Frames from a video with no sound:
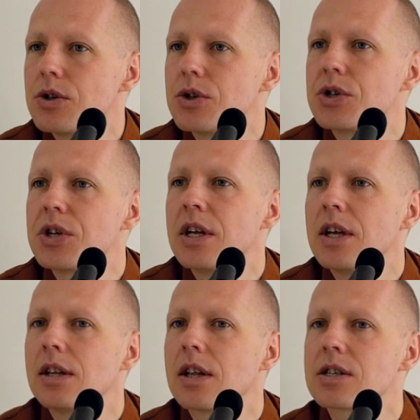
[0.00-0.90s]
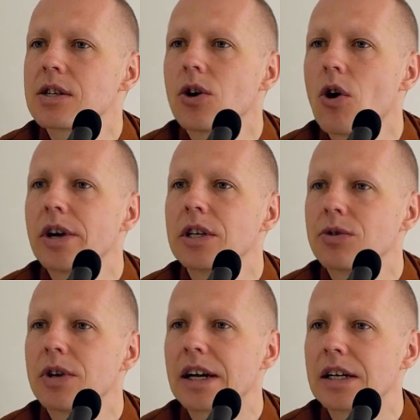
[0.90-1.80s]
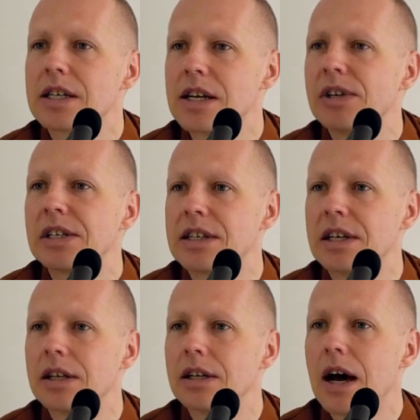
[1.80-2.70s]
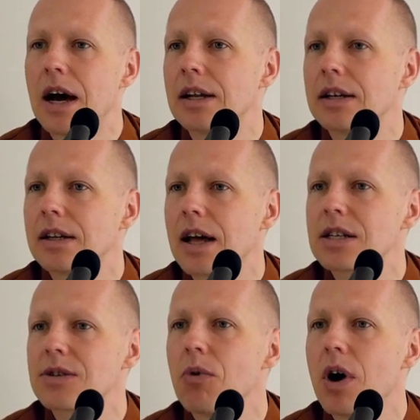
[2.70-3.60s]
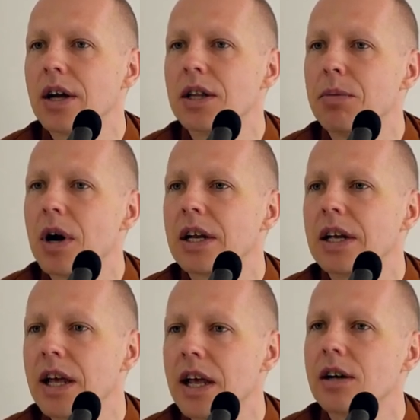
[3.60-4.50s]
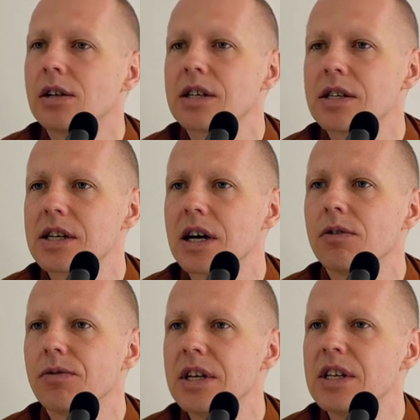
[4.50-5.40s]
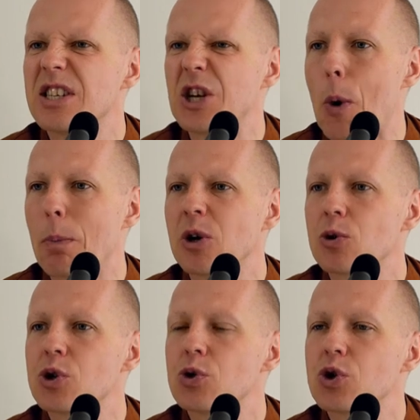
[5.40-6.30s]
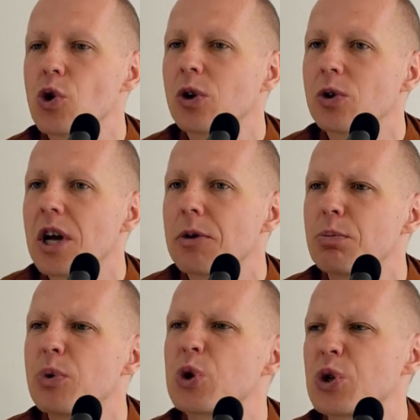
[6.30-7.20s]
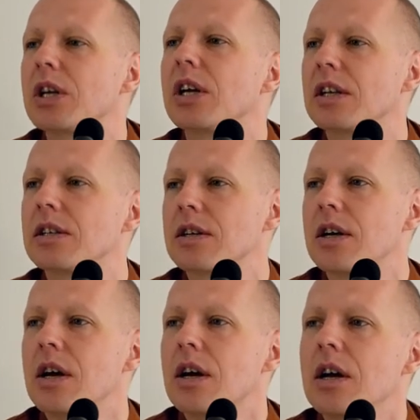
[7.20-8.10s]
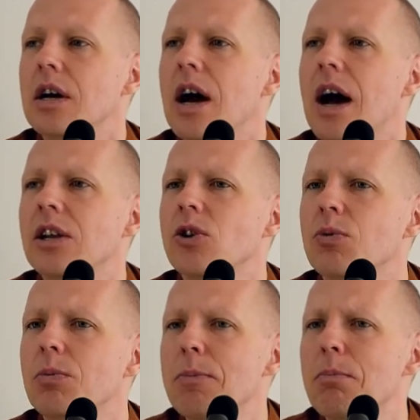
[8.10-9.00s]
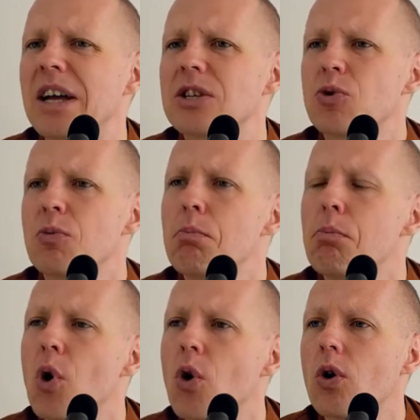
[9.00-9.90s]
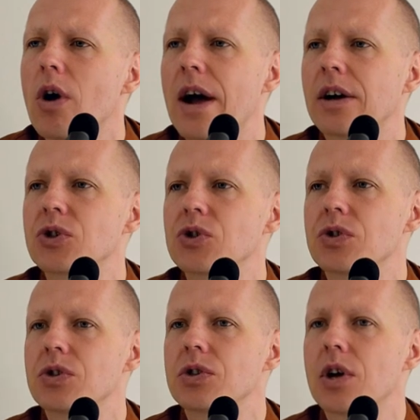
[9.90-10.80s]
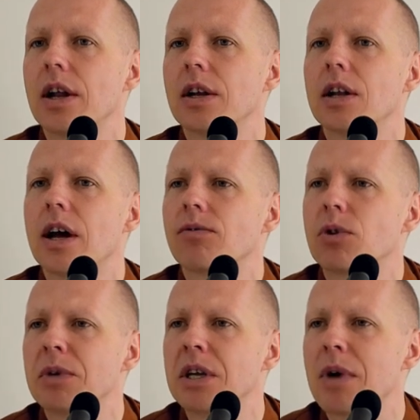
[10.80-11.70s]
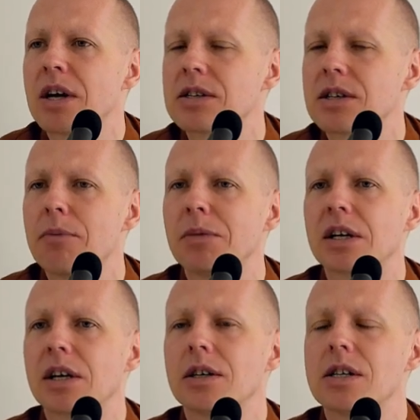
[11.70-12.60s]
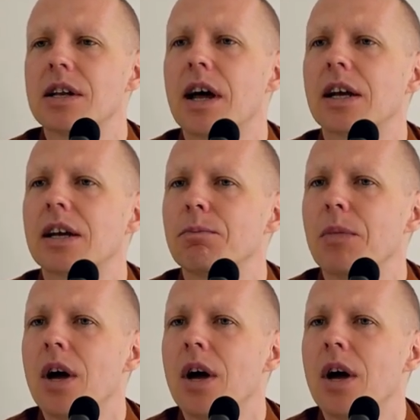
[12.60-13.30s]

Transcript: she doesn't go into negativity, and that's why the body heals itself easier, because you're sort of not pushing it, and you, it makes you more anxious. And like for me, my stomach is like,